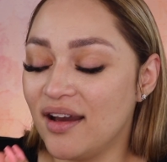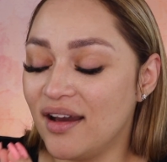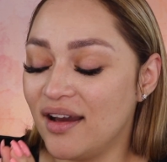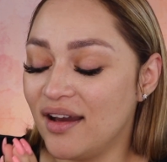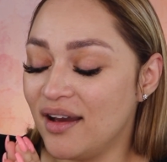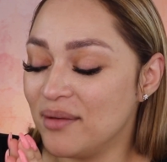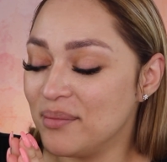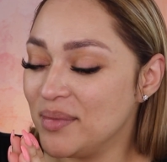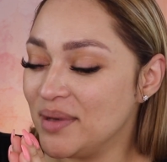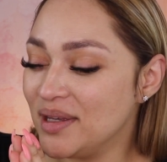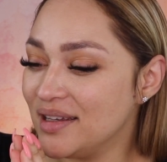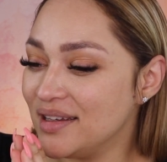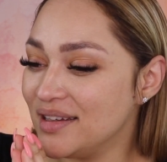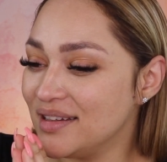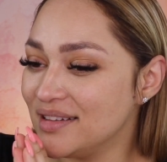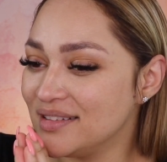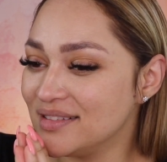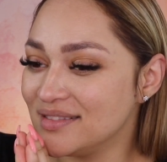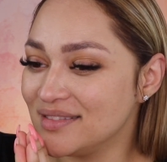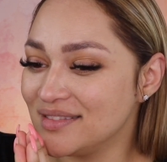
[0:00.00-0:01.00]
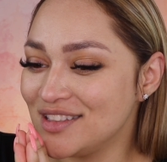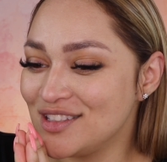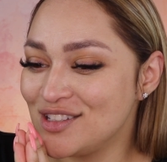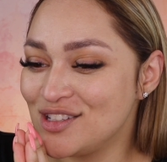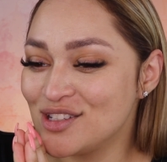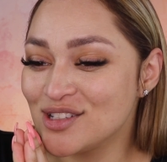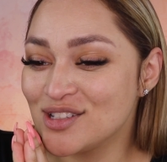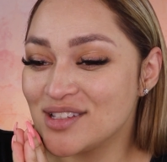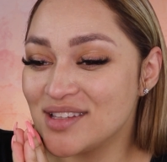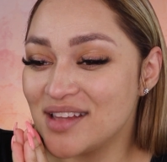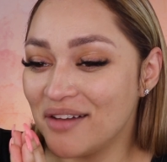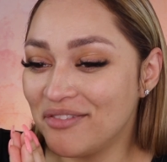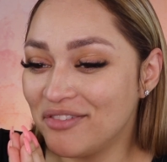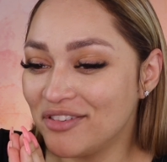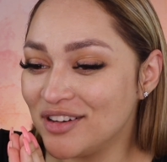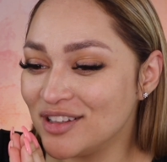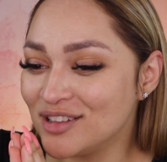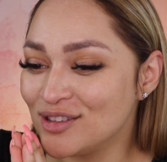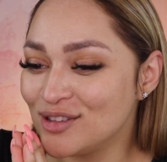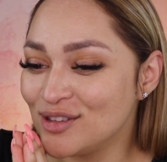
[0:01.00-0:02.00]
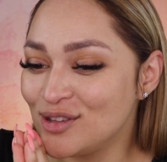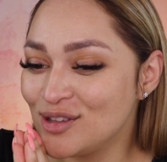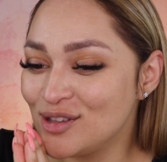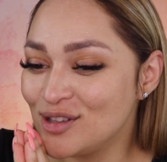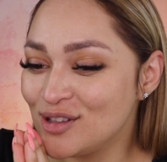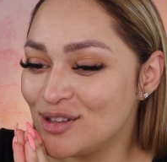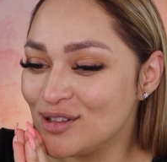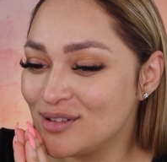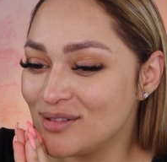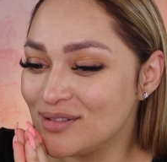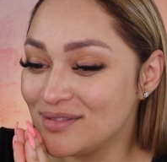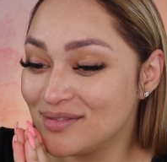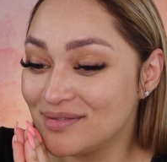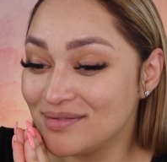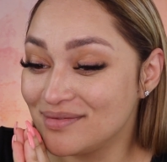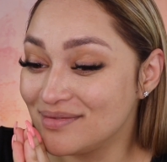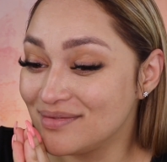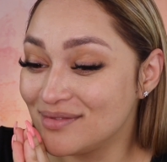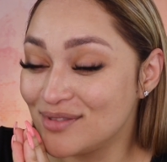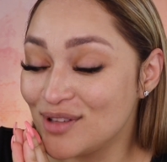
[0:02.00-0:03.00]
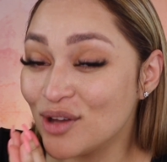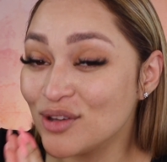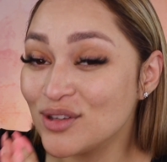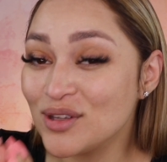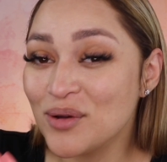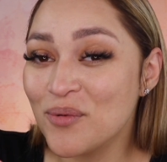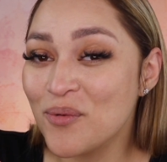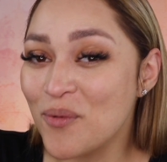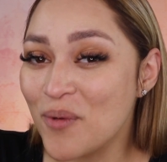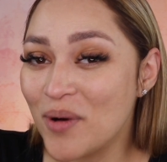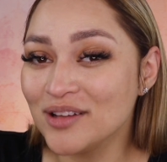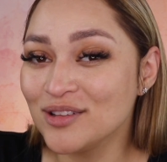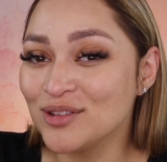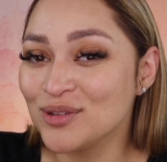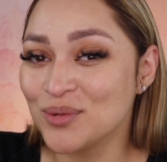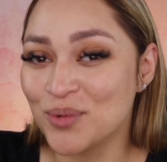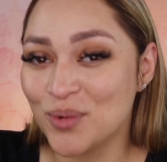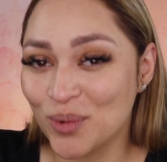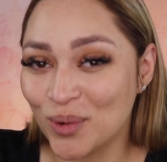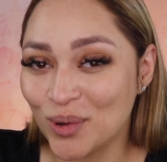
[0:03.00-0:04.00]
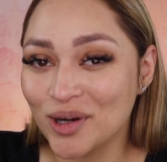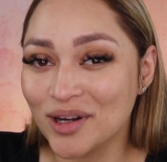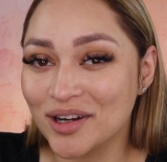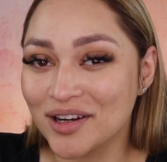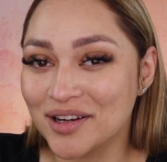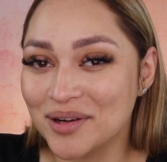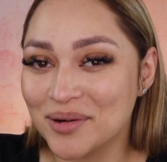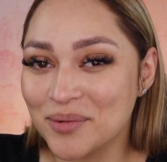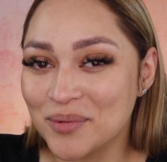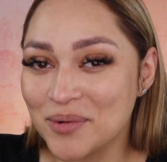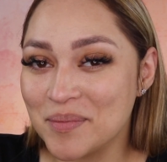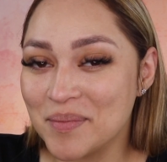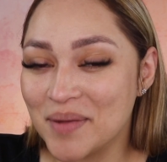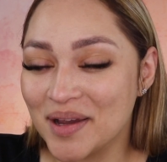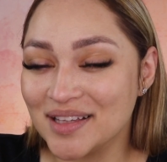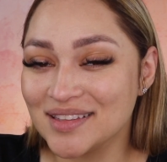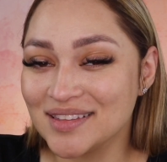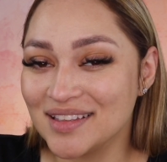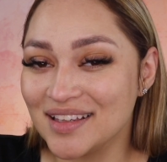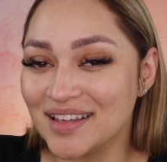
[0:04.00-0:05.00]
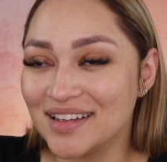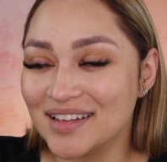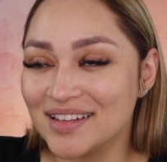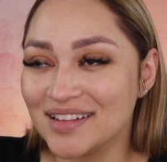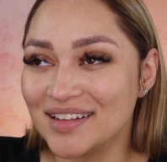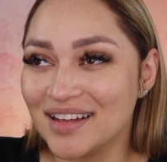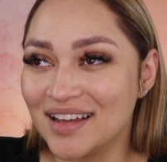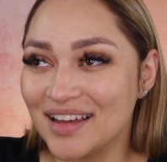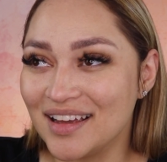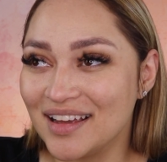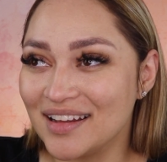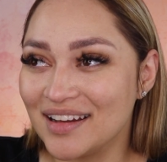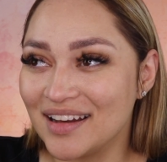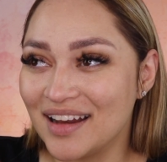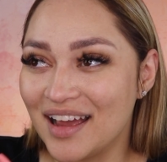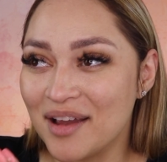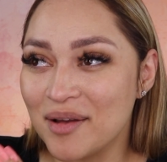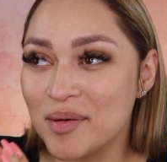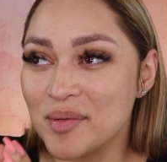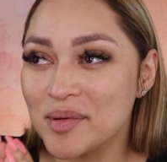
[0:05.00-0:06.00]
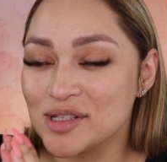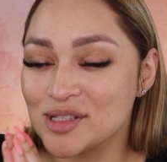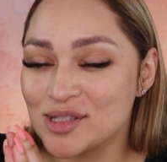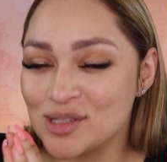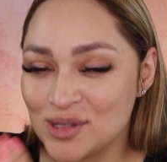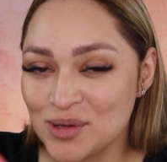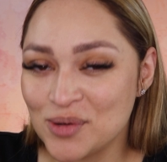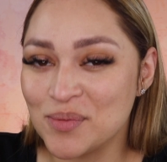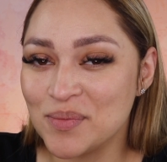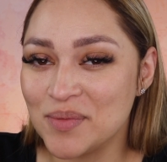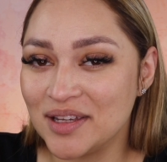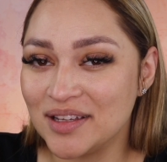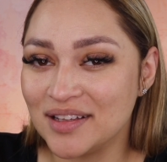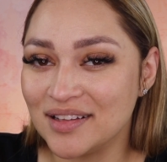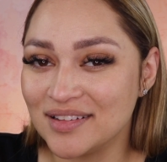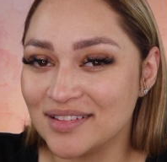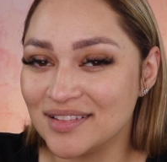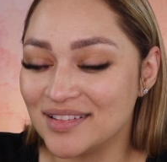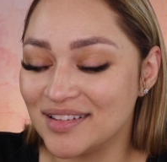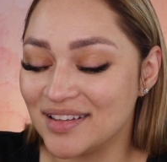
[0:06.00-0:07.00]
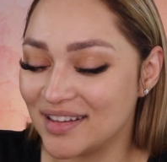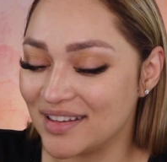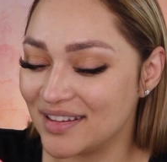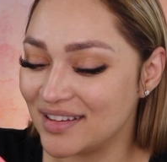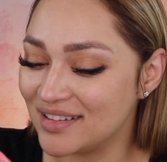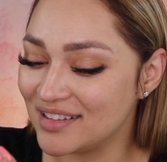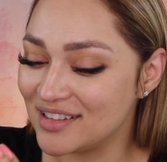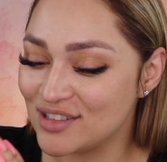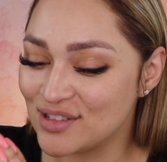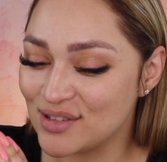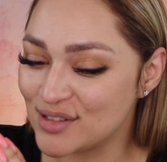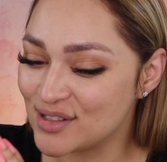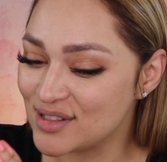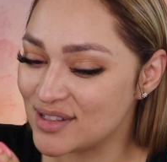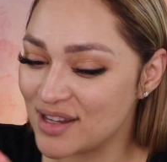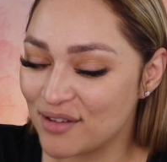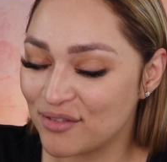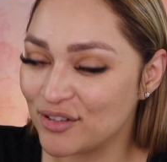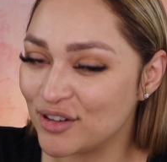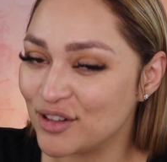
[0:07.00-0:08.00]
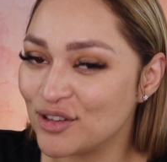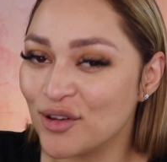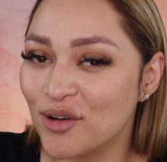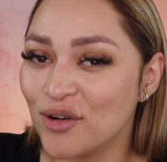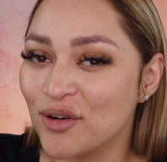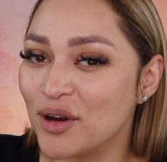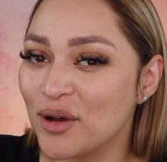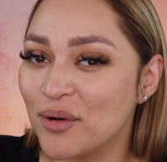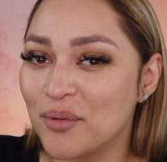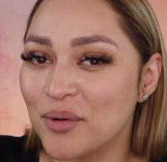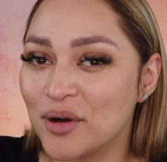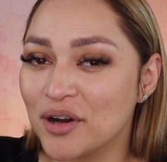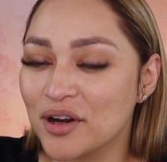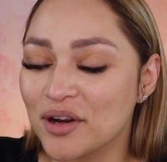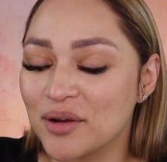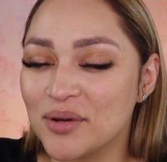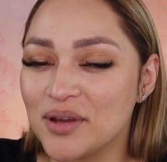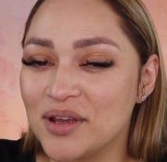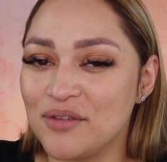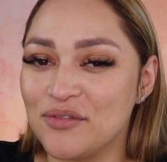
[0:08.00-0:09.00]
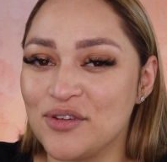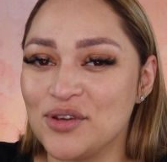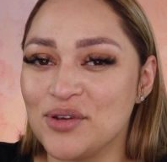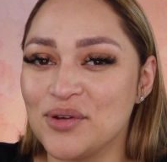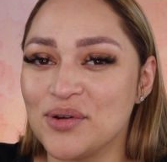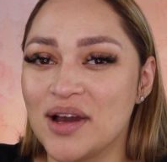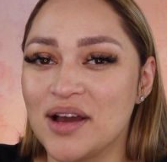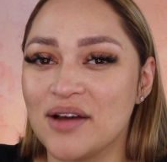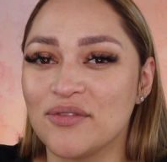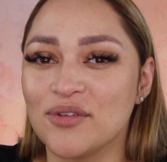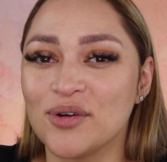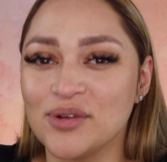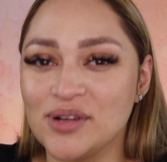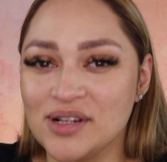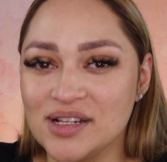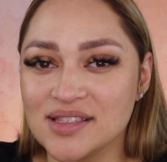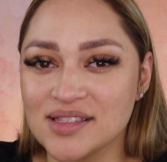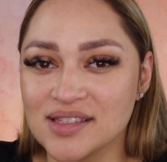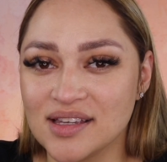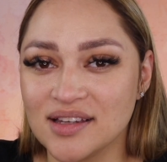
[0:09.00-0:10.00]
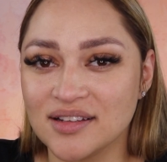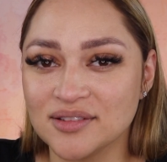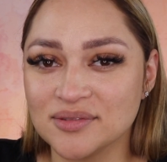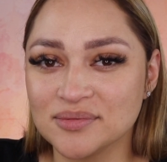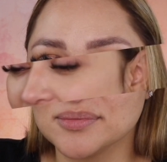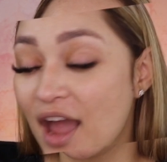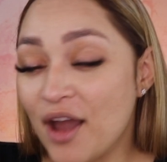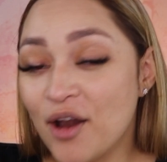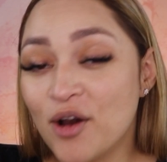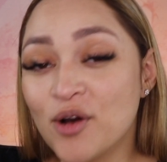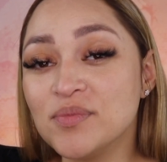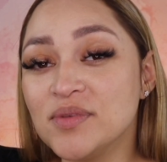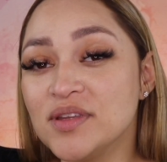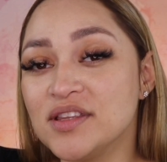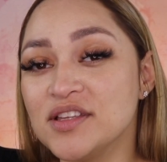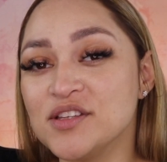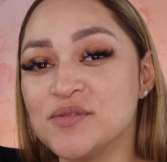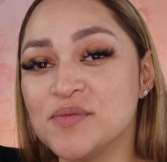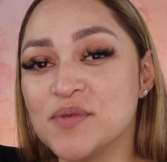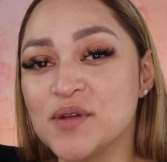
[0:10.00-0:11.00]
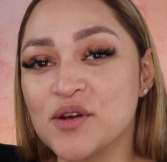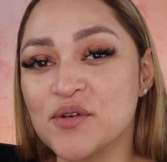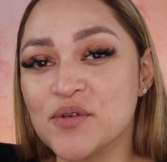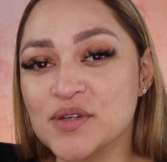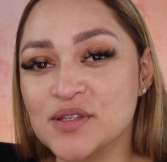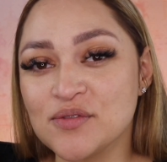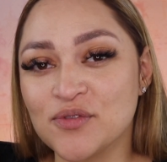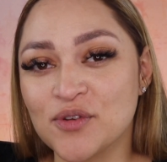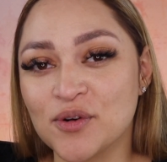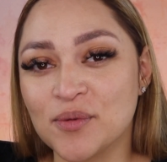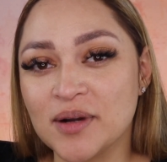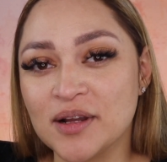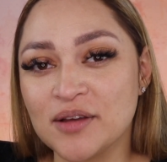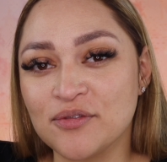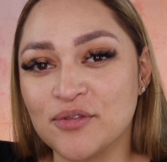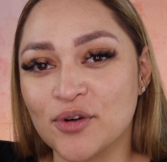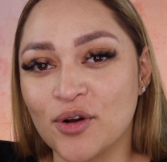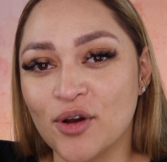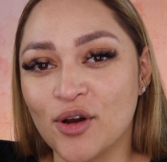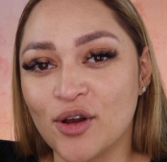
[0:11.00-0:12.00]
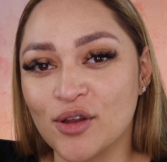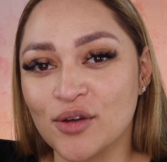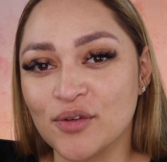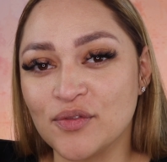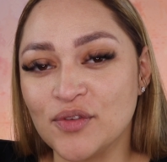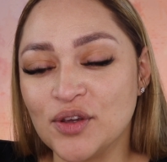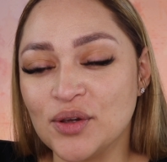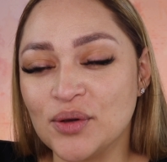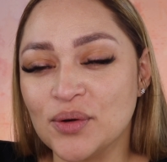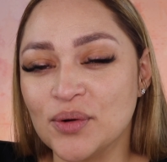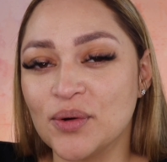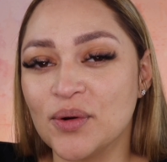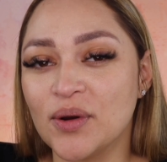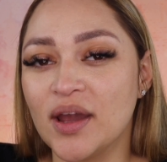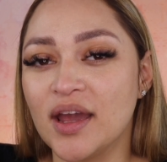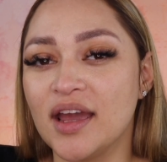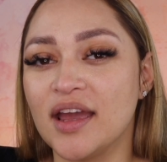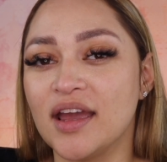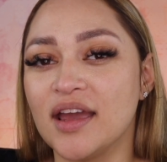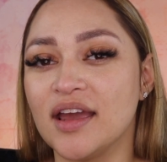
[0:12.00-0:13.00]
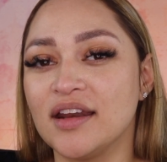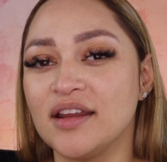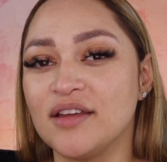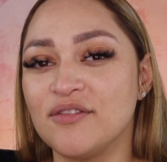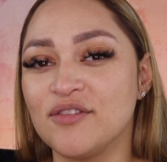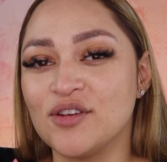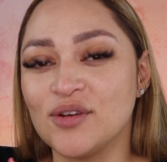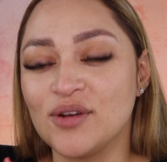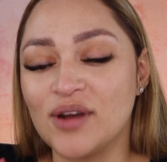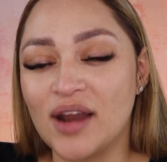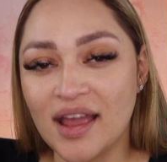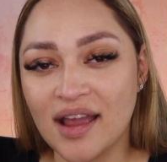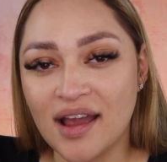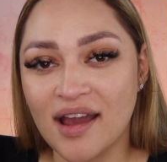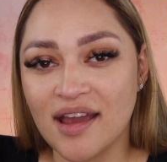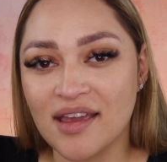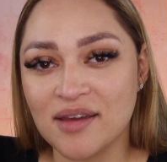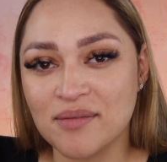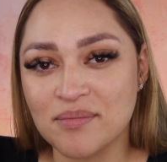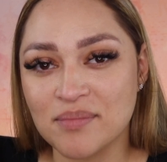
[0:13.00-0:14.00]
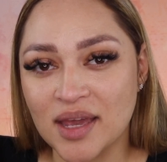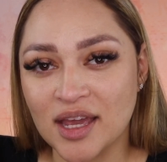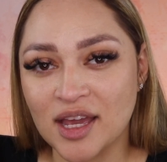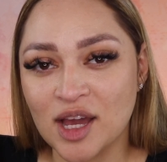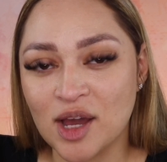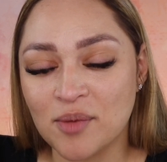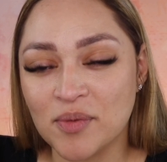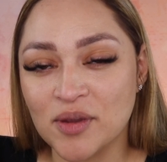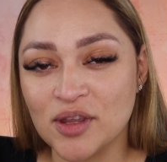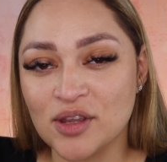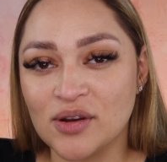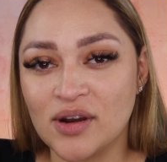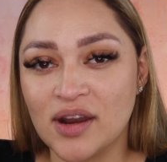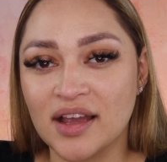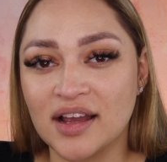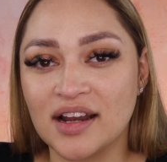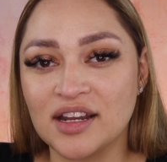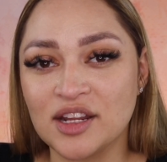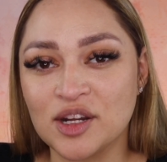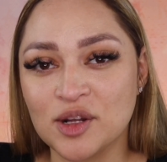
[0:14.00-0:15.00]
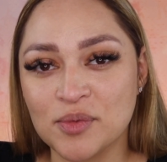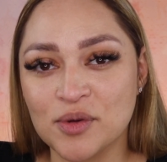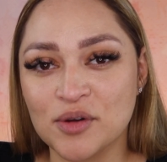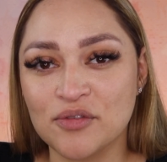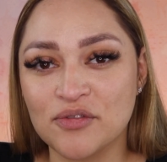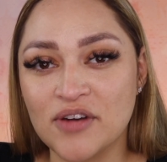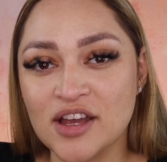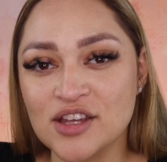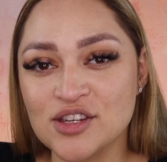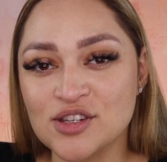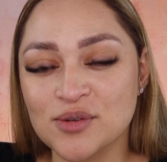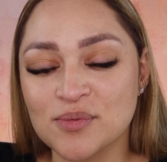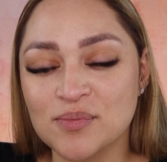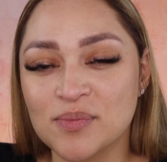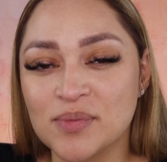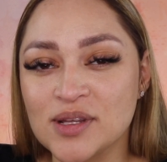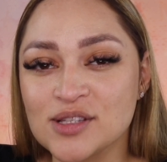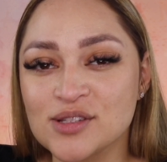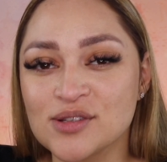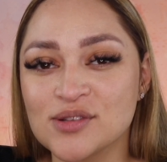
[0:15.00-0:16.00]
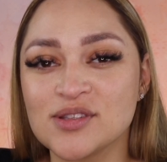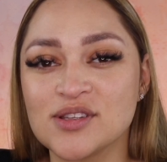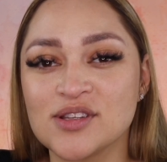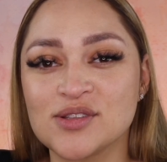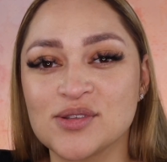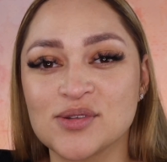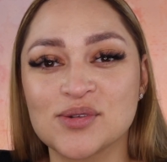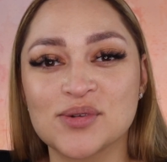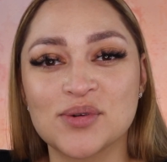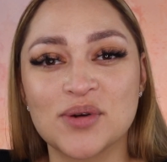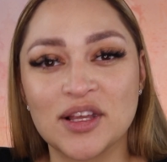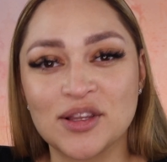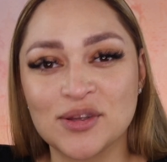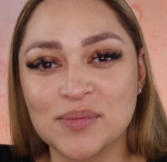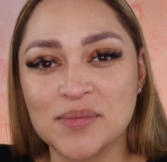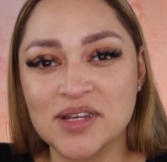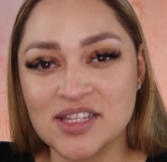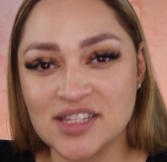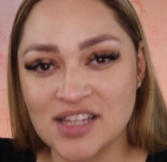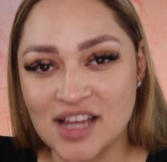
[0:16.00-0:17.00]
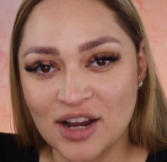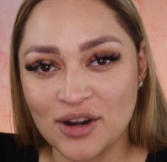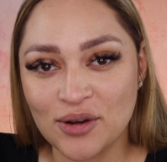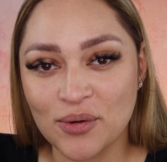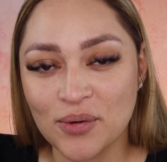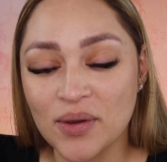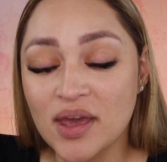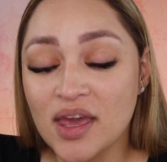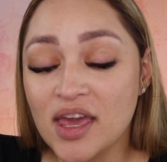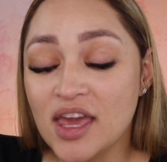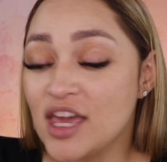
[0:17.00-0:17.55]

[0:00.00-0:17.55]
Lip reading: I mean, it just definitely doesn't want to work with my skin, and I'm assuming that it's just definitely not gonna work if you have oily skin. I hope that this video was informative for all of you, and if you like high-end makeup and you like a little bit of fashion, please consider subscribe to my channel.